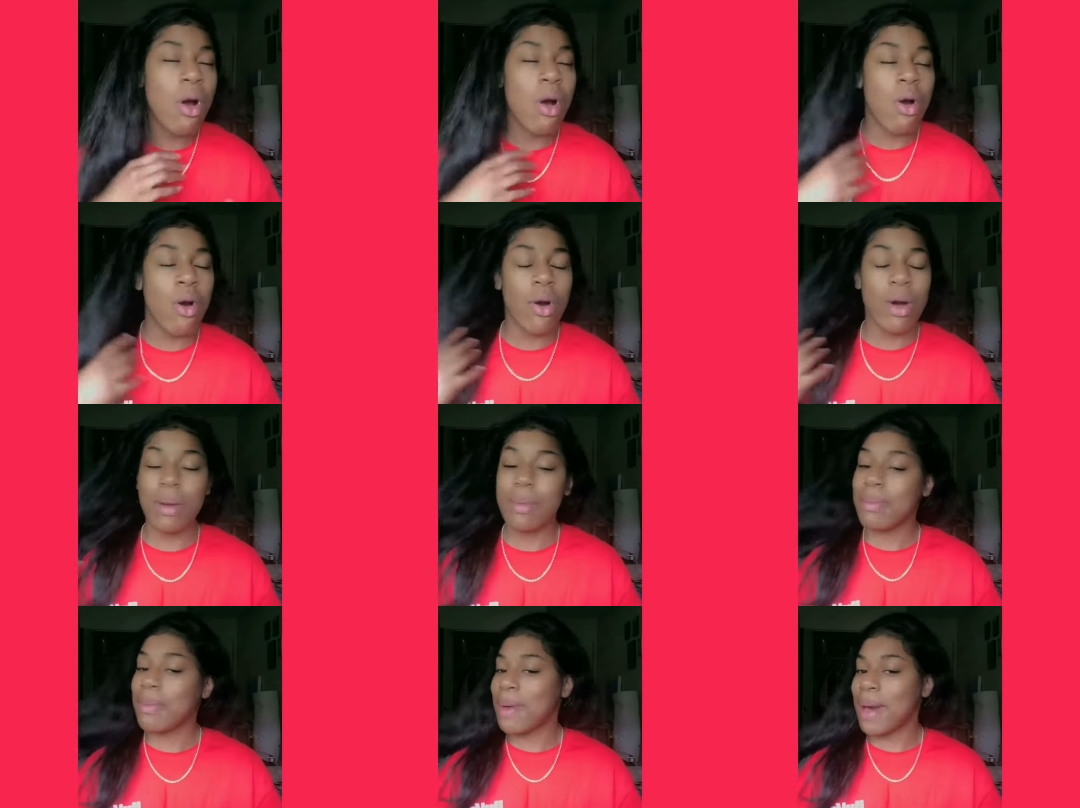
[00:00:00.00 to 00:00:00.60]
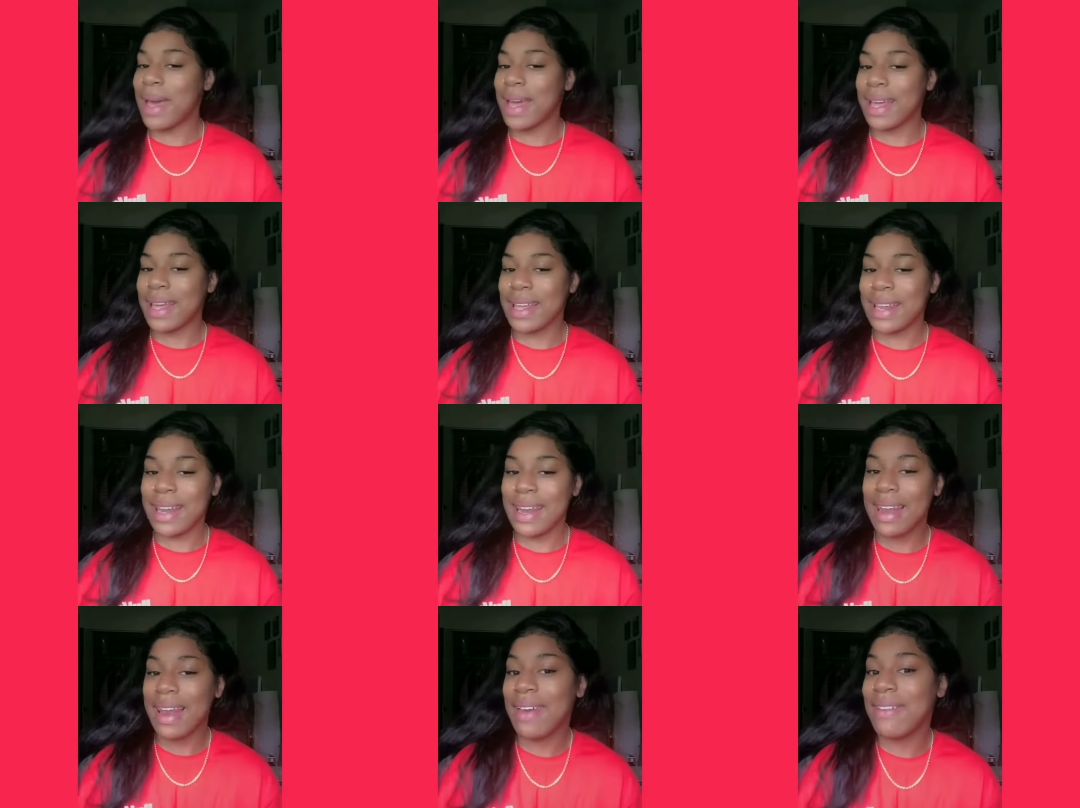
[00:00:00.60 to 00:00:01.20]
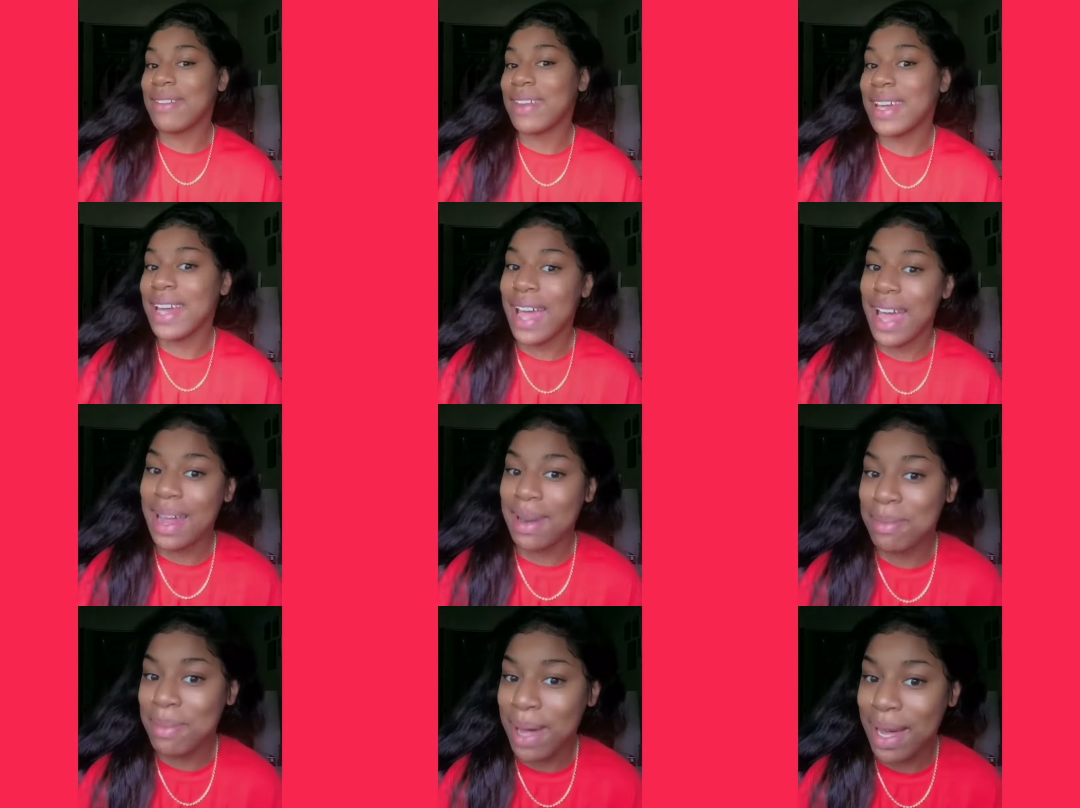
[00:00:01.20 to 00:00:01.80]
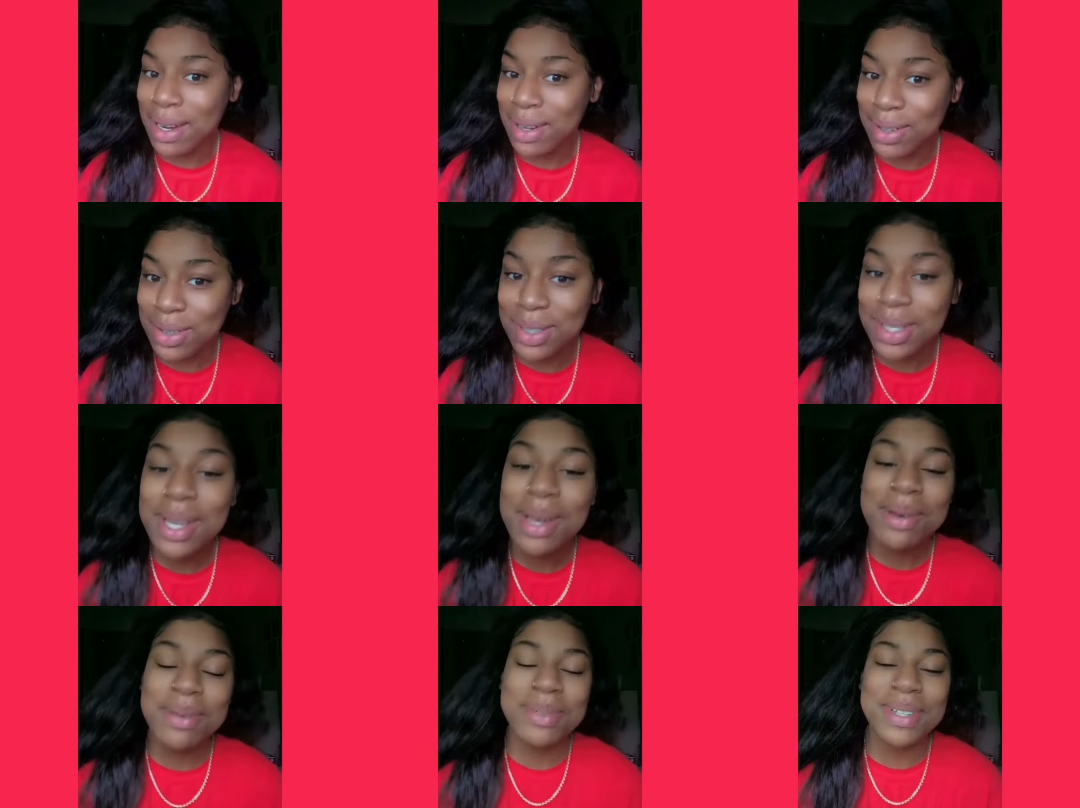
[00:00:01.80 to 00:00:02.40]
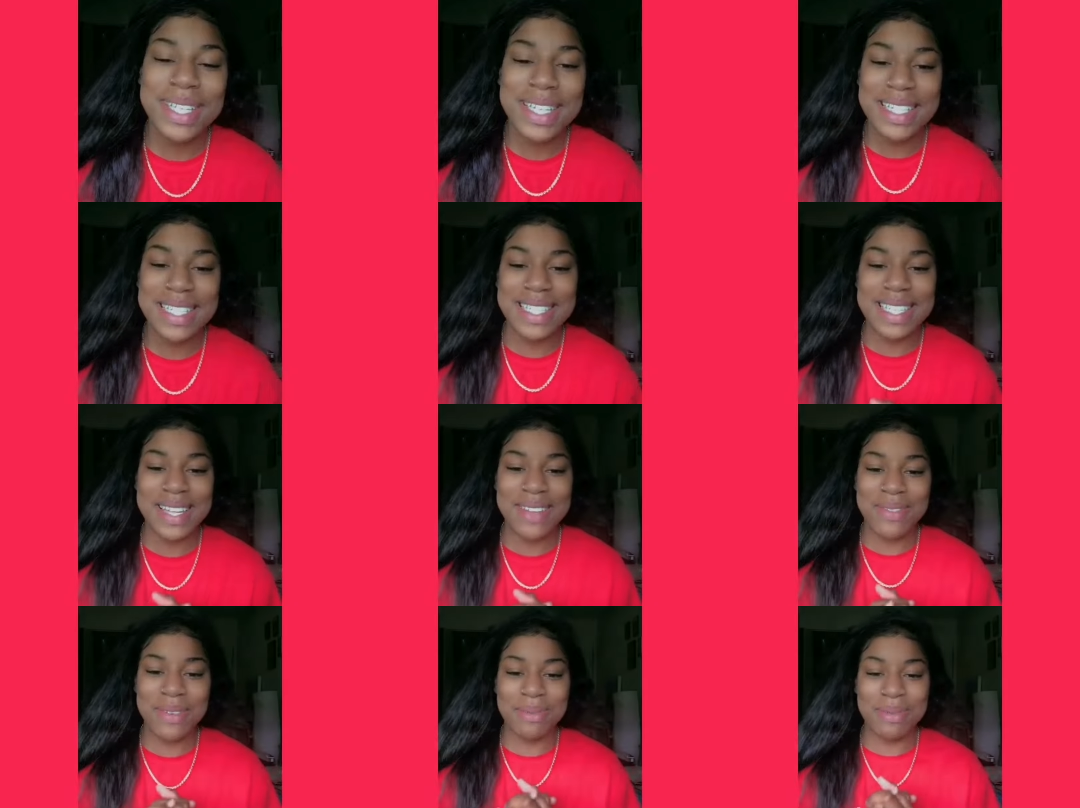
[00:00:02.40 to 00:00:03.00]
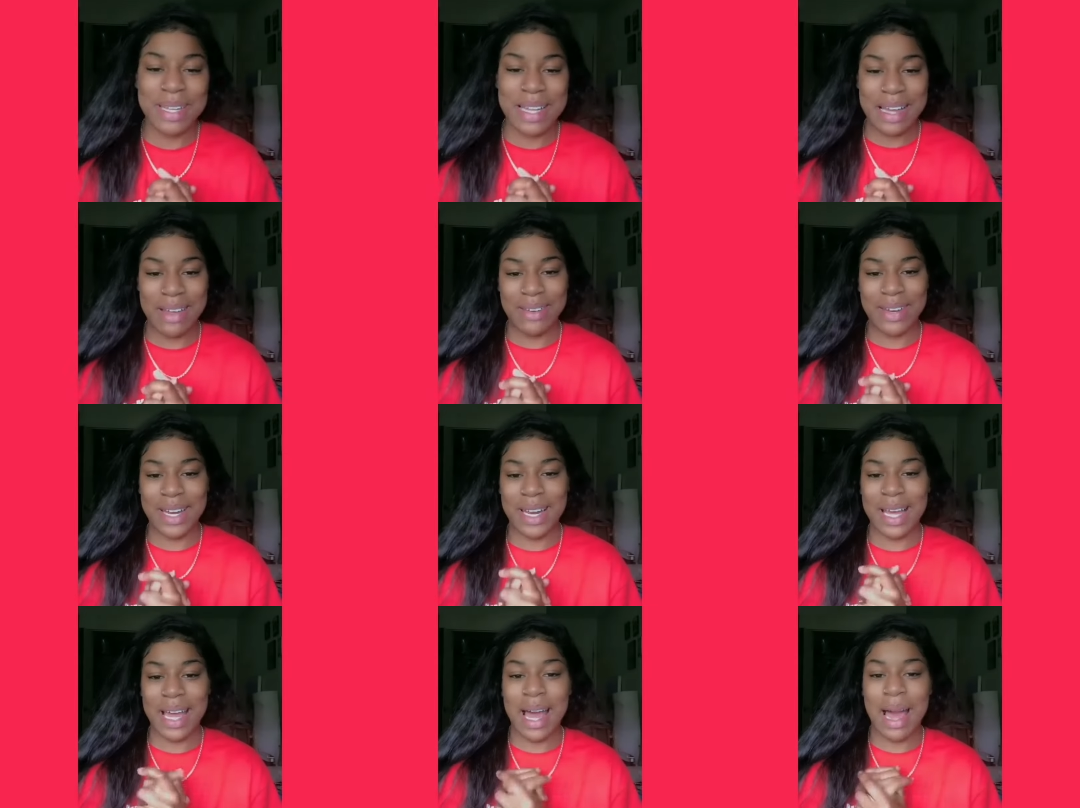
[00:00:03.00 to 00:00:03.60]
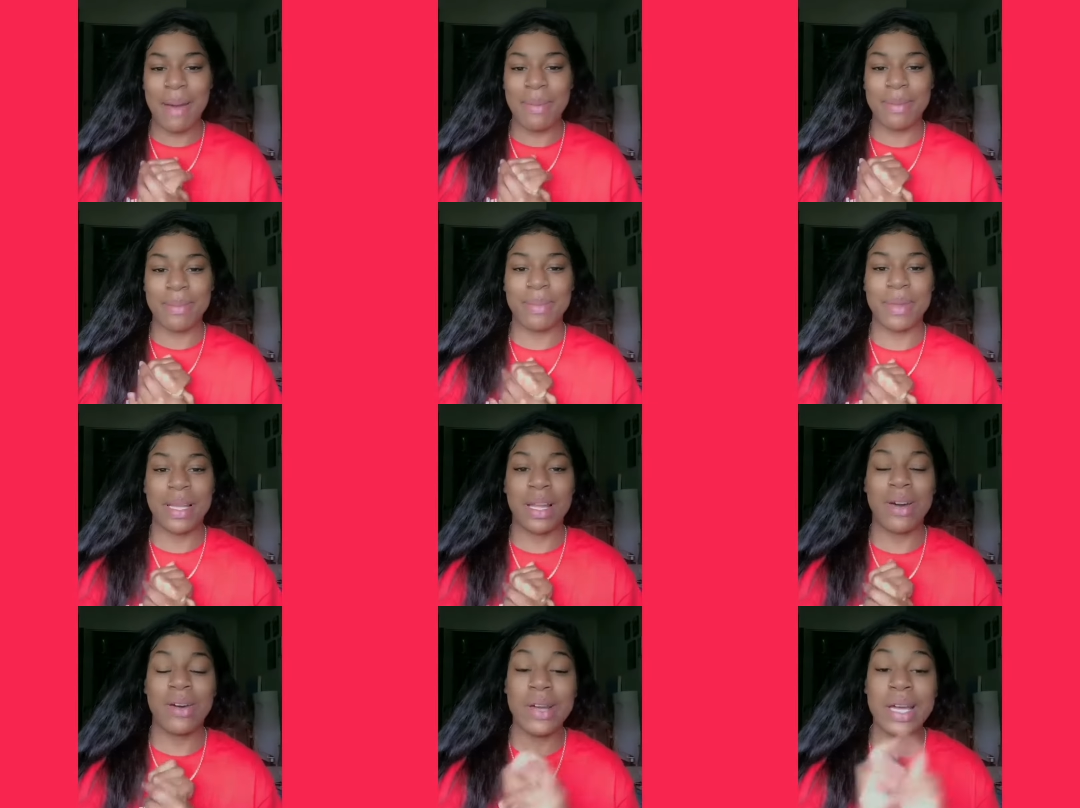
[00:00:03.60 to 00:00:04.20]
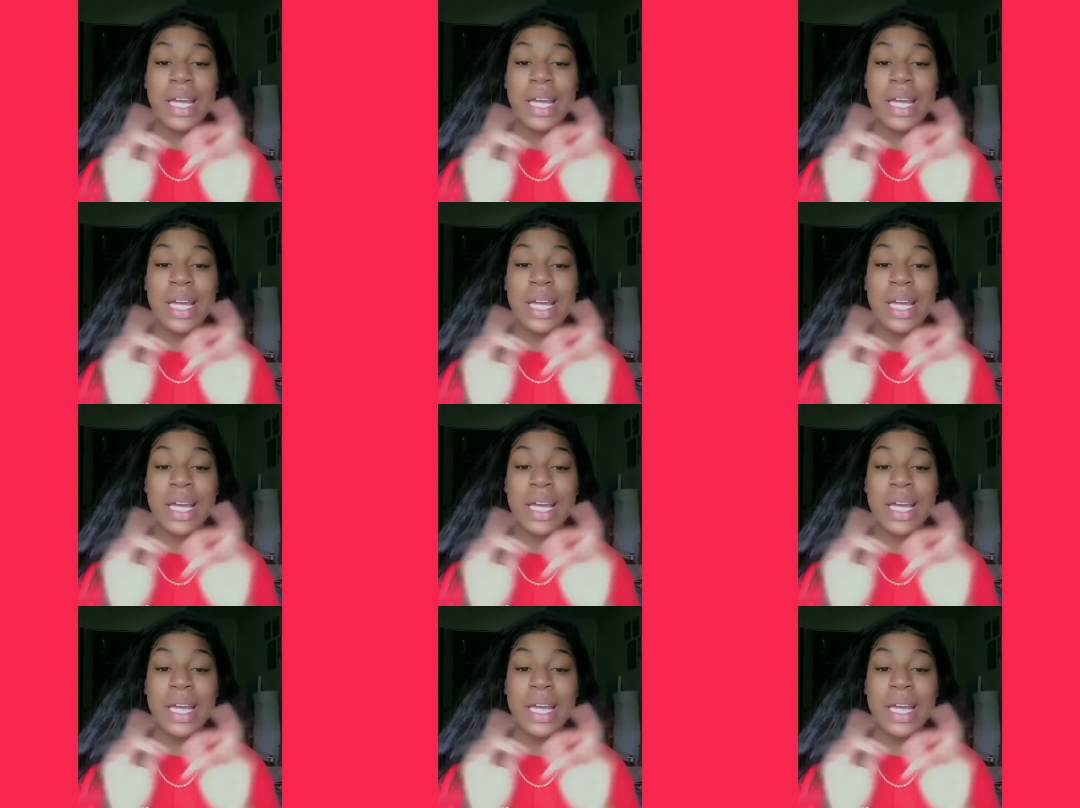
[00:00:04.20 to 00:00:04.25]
on my lovely hand model, please leave them down in the comment below.